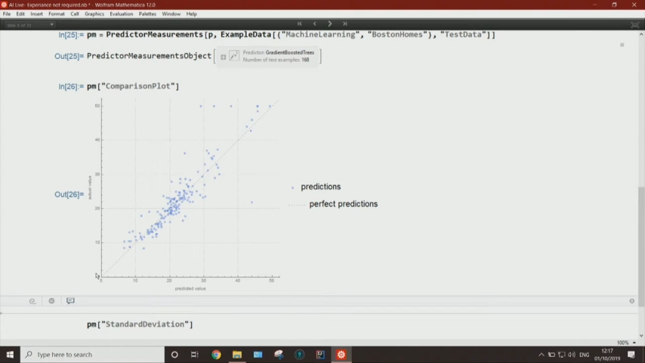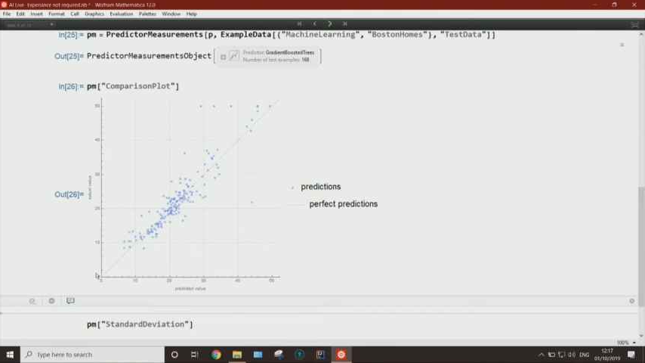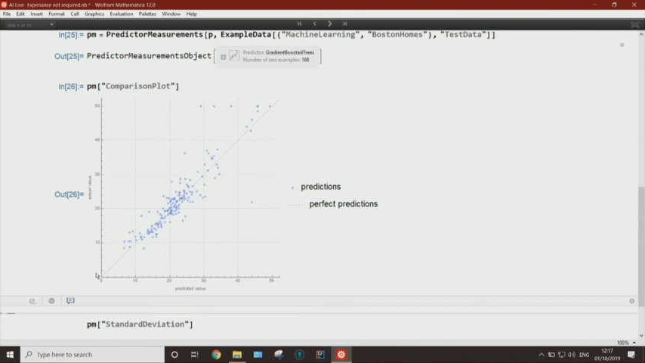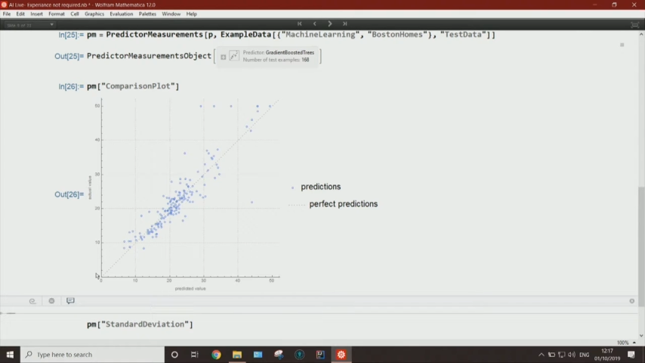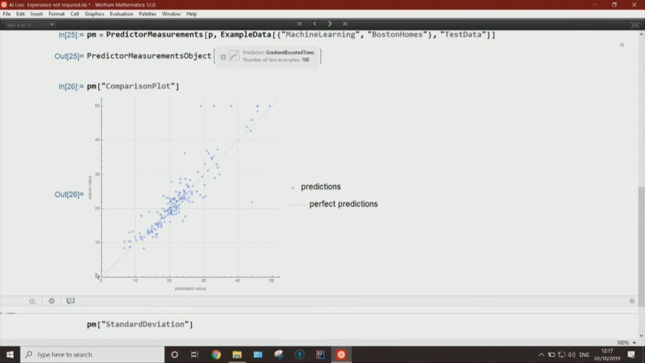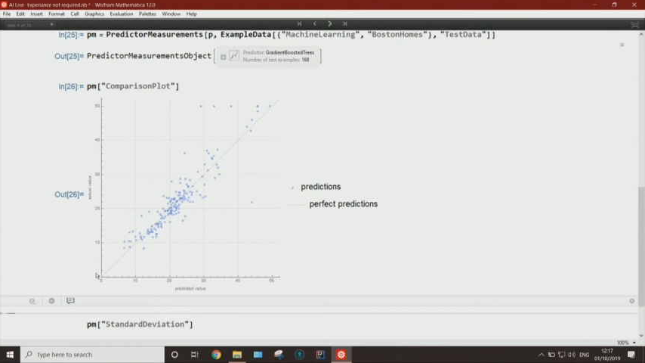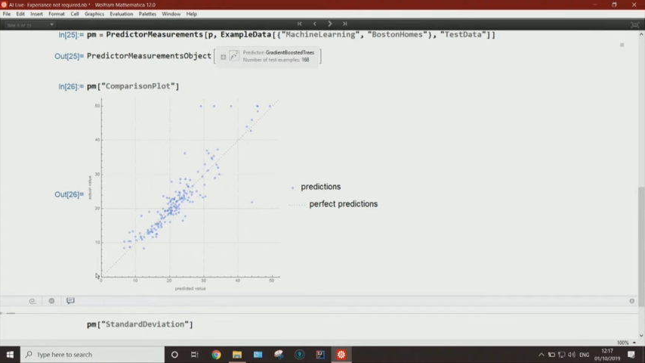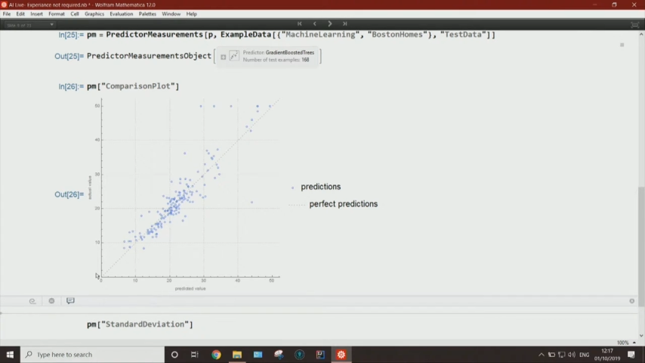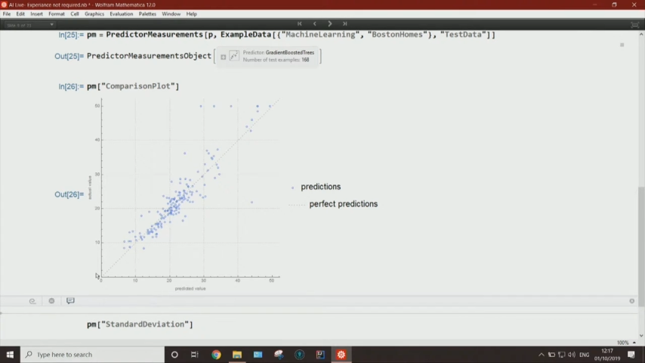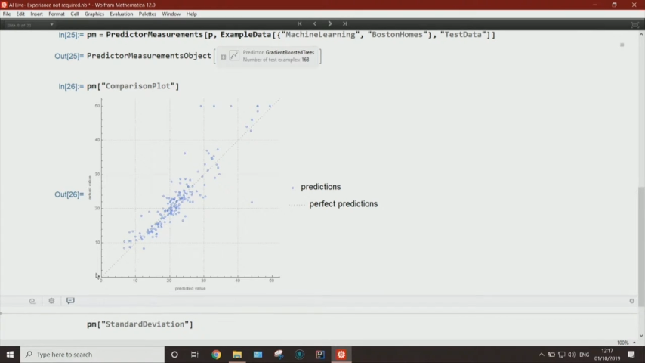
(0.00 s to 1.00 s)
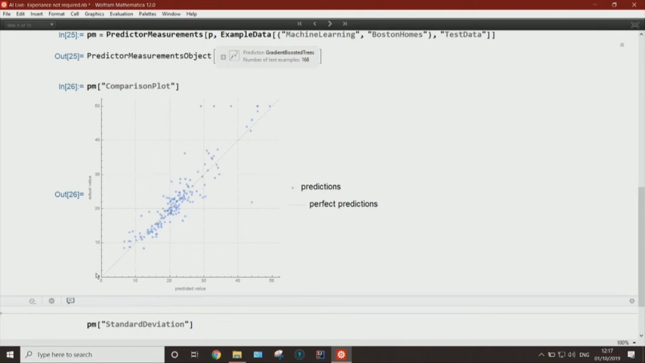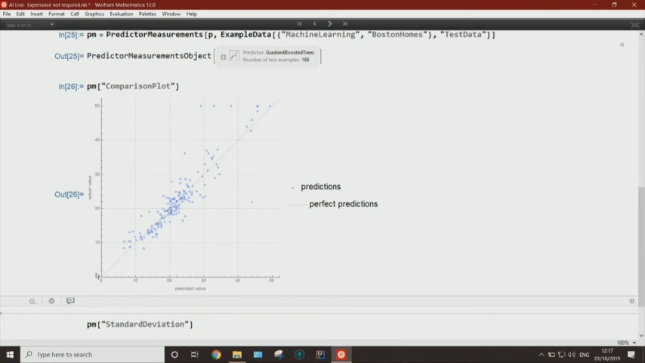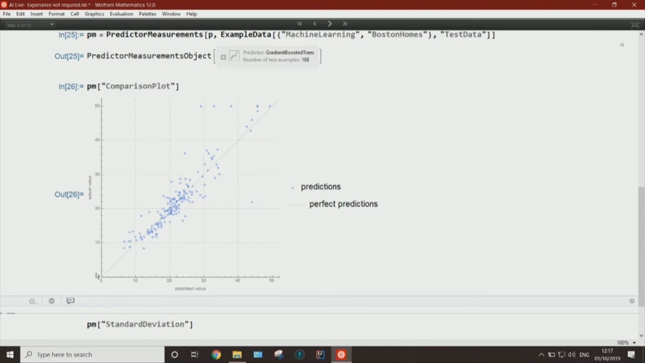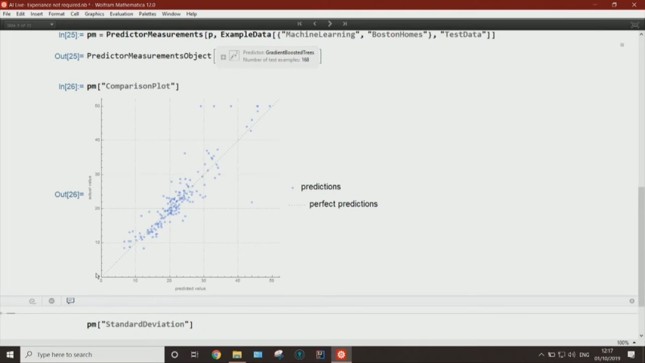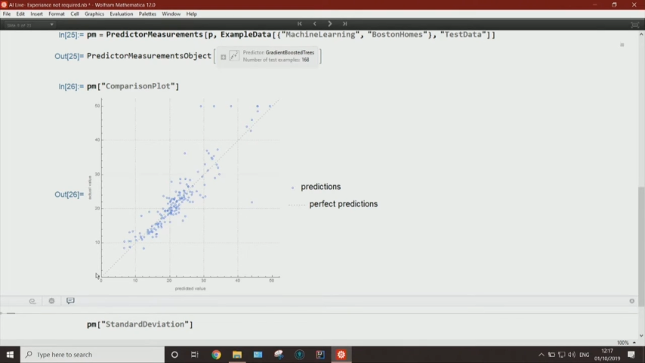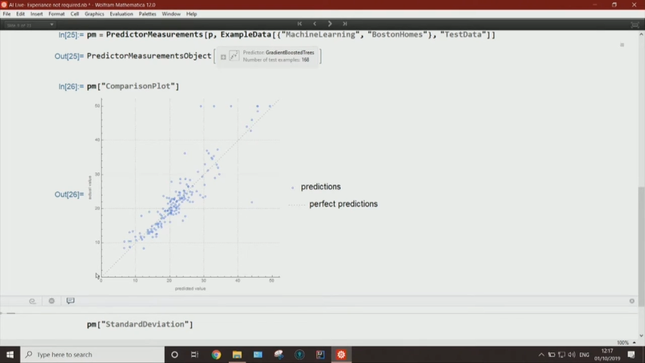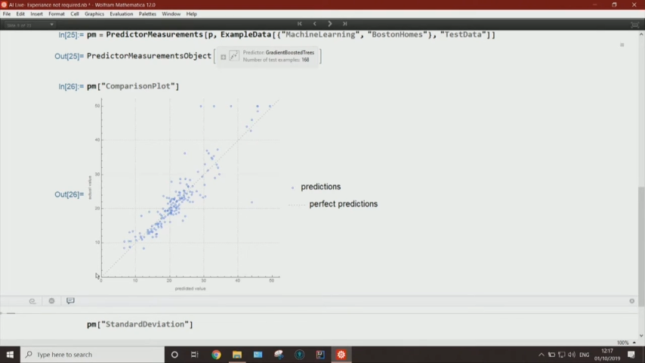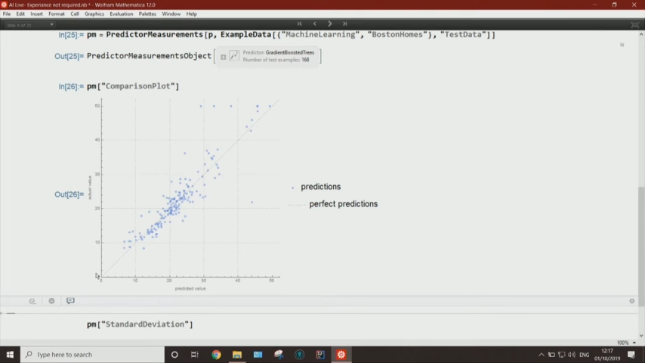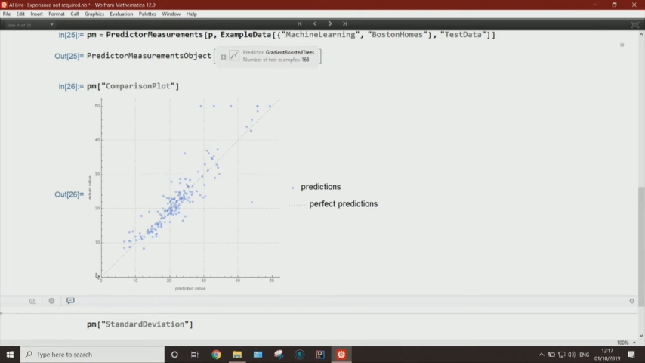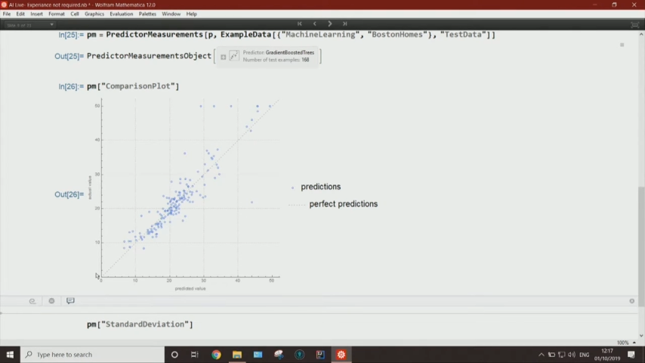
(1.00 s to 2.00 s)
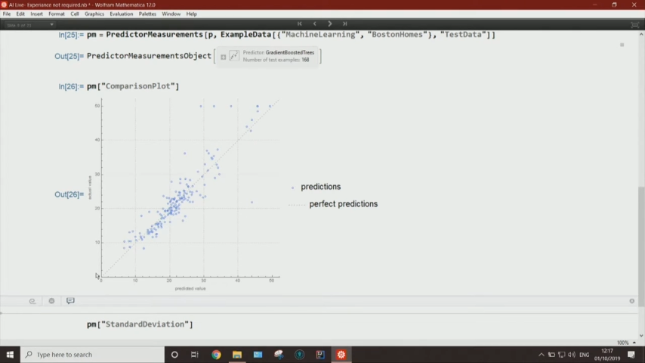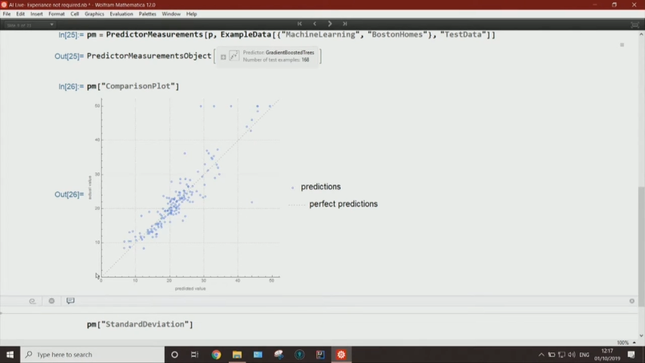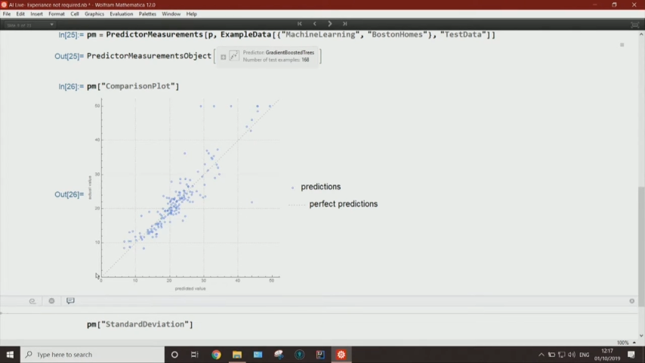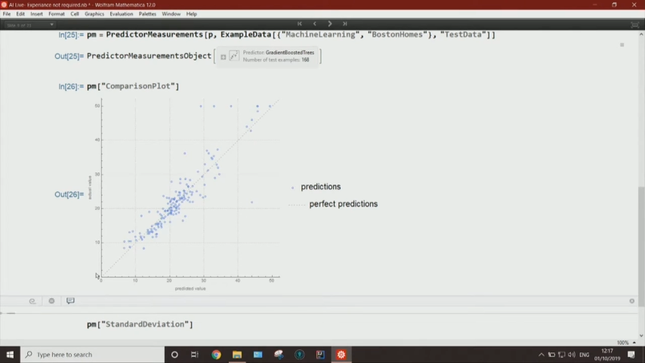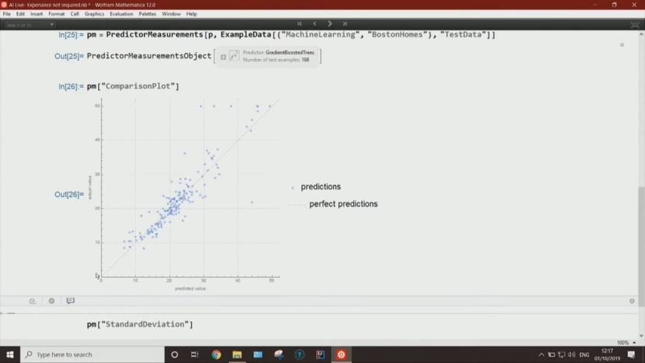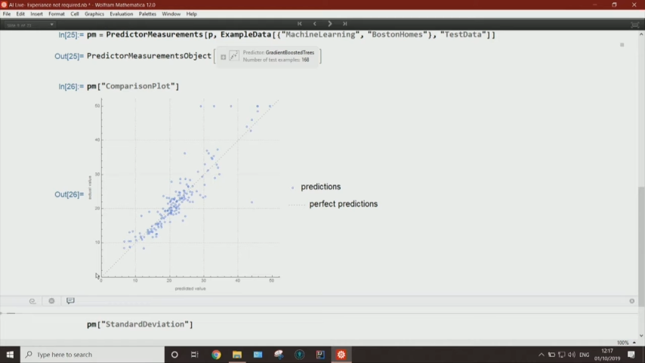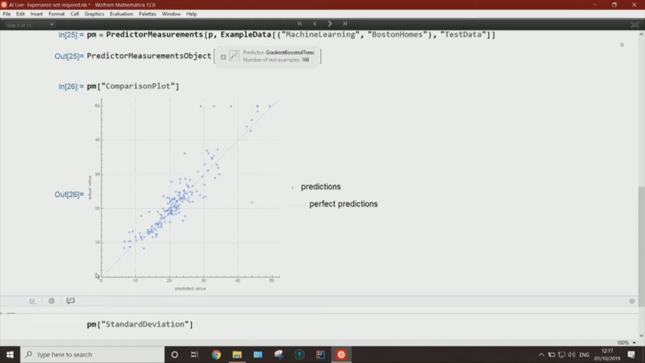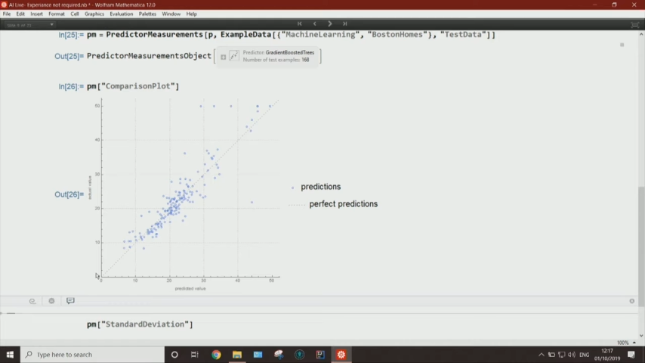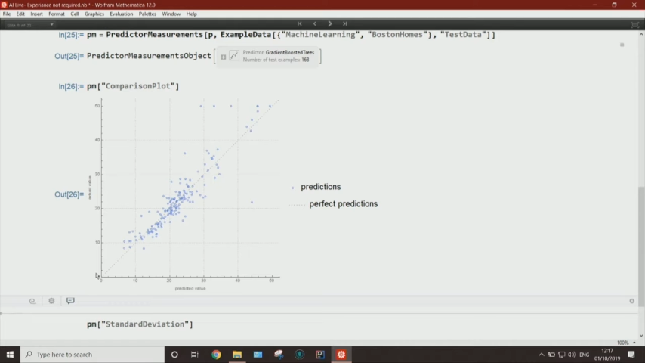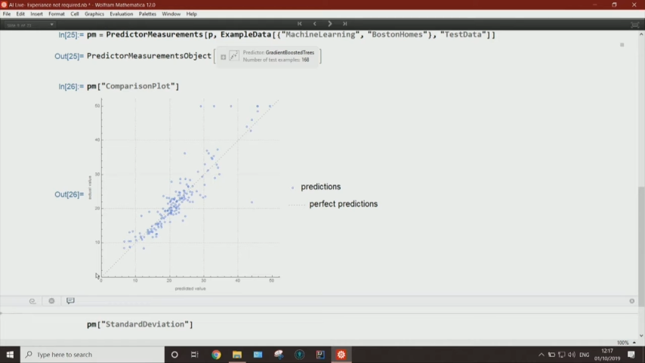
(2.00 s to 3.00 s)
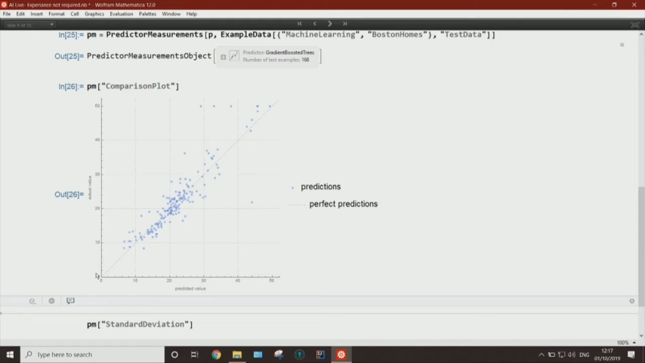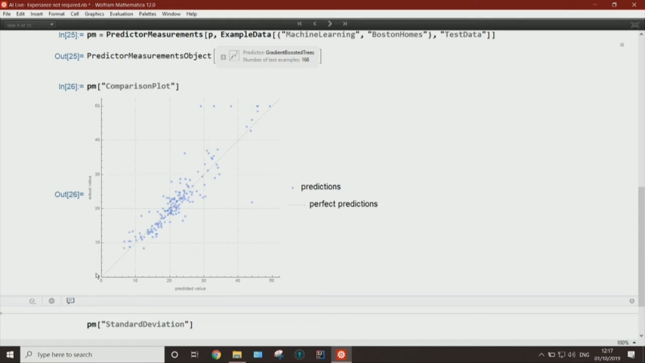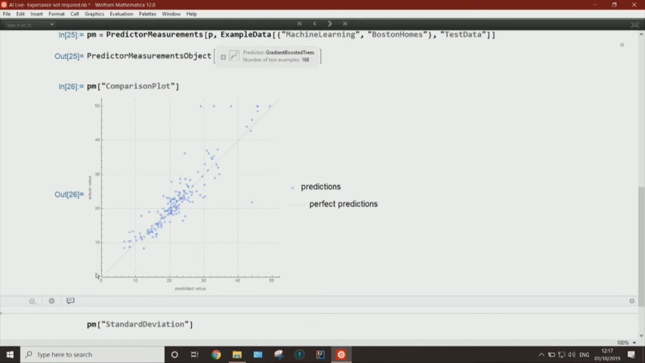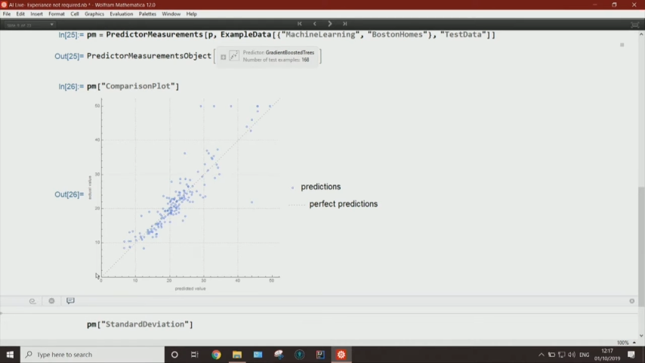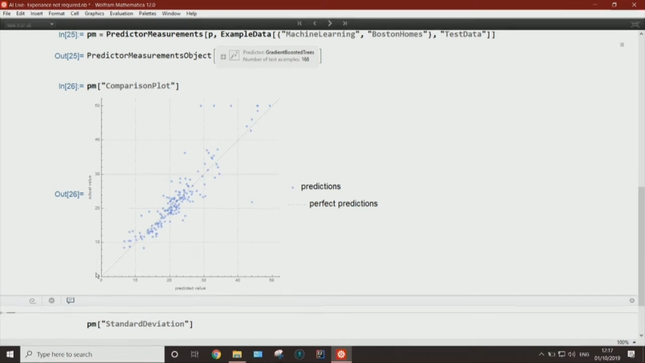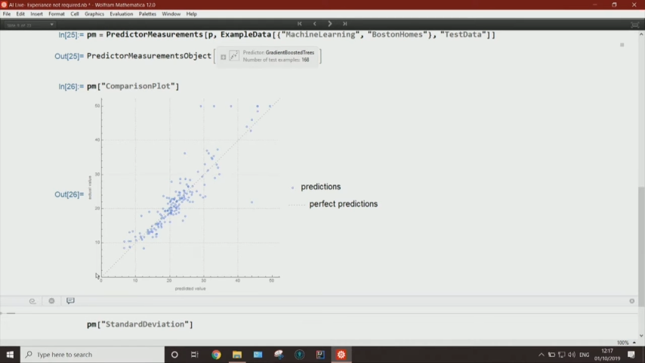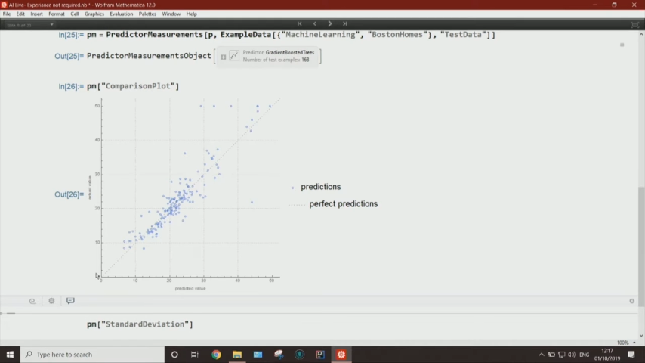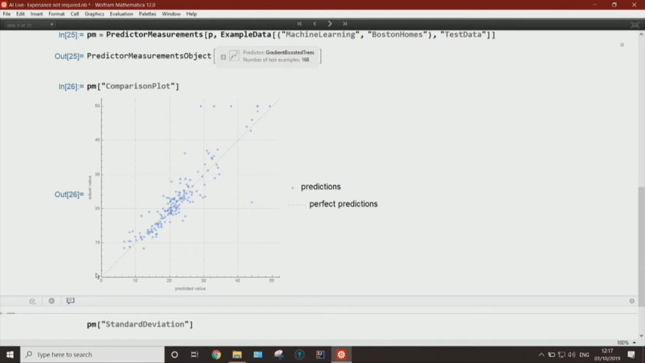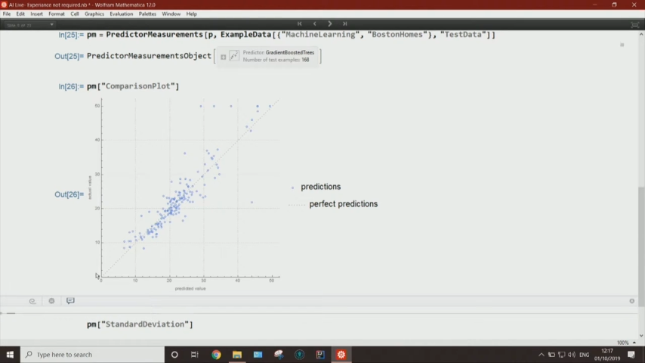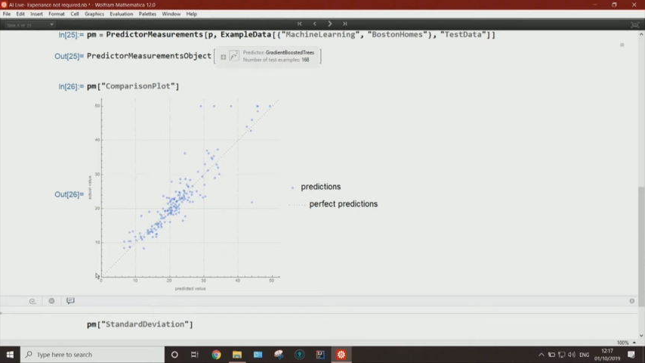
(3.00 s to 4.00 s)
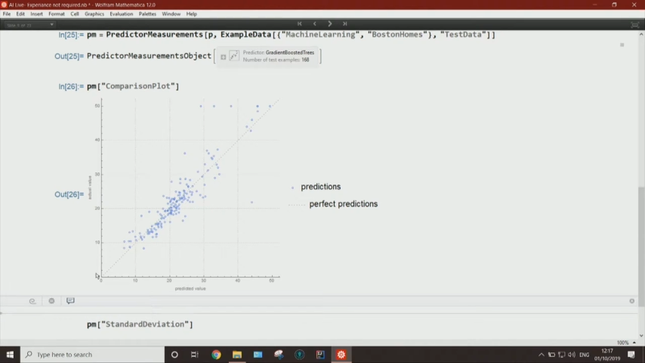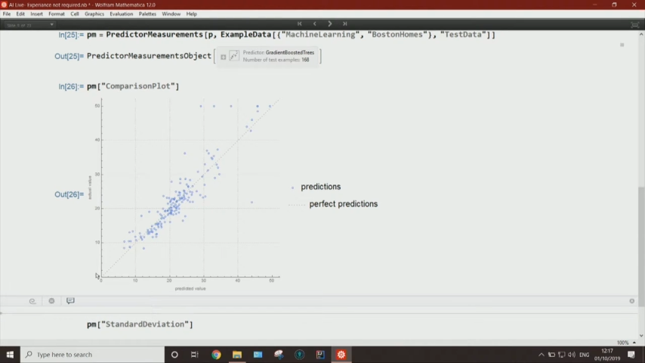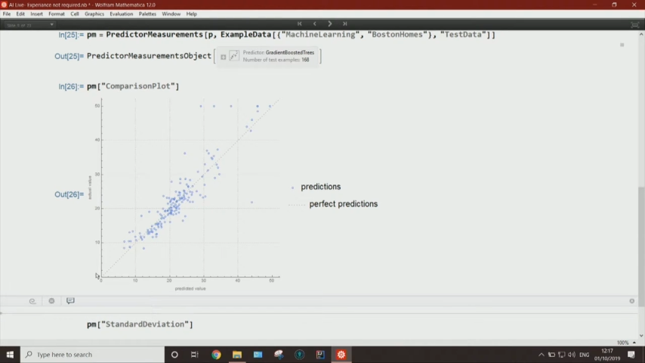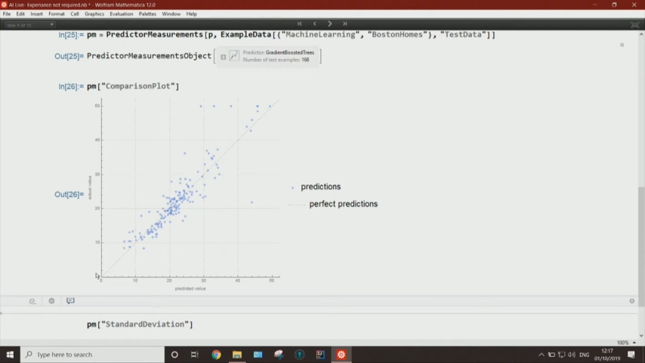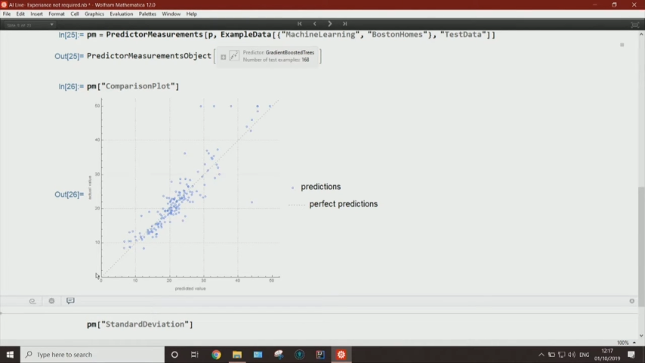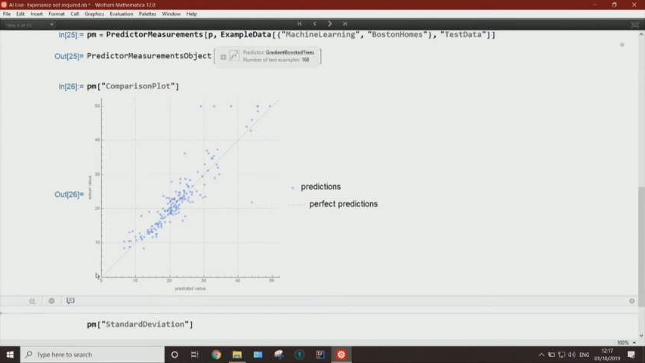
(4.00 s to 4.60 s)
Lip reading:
Nobody's mouth can be seen.